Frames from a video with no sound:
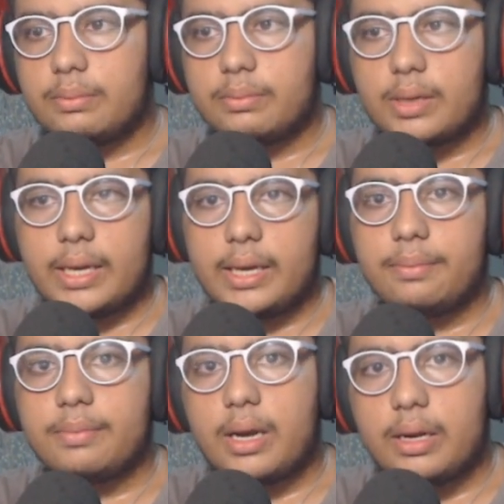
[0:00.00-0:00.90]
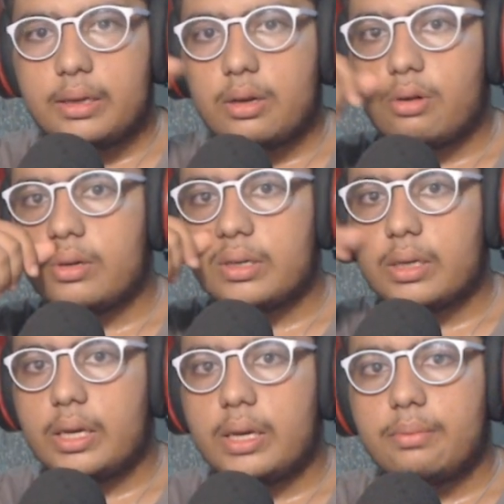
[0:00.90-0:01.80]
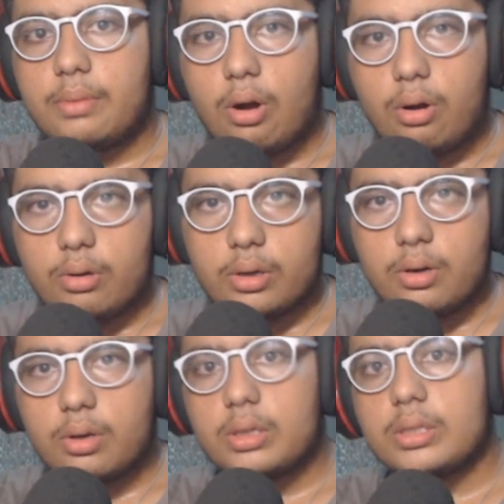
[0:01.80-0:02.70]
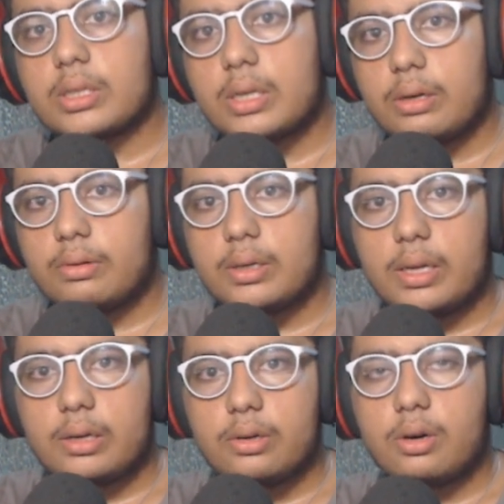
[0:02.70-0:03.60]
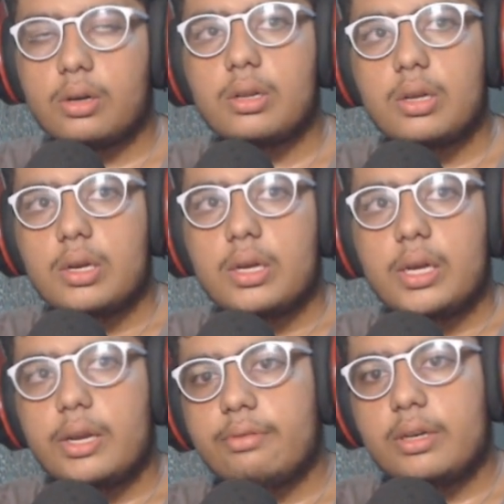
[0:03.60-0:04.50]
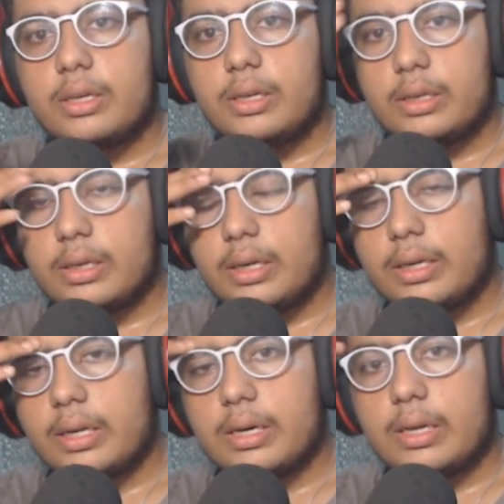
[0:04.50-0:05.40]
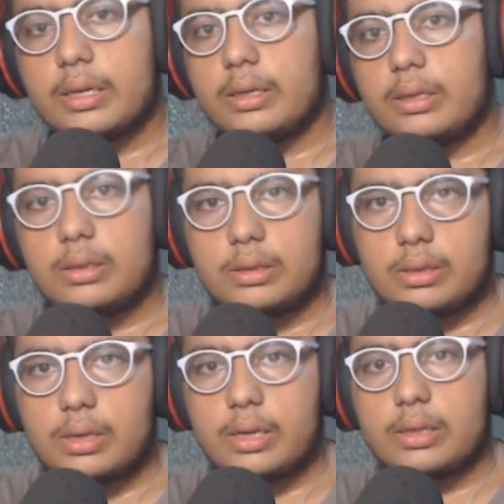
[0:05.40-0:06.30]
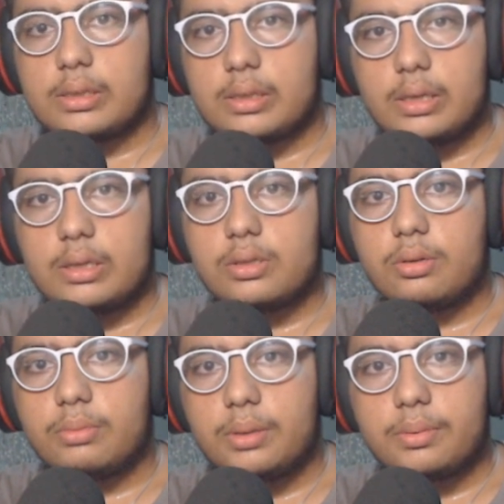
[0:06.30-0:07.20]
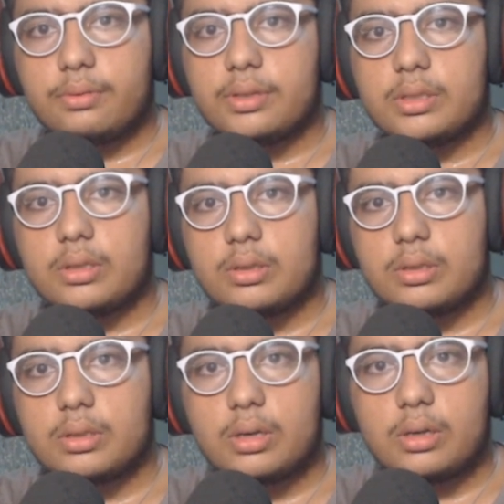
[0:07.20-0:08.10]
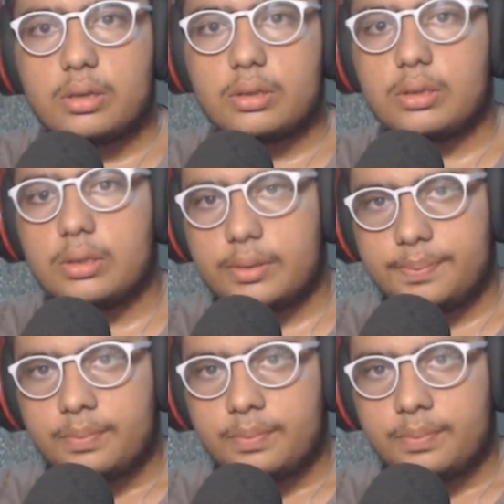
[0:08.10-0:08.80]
came and how it came, how it got discovered and all, it can take like years. Like still so many professors or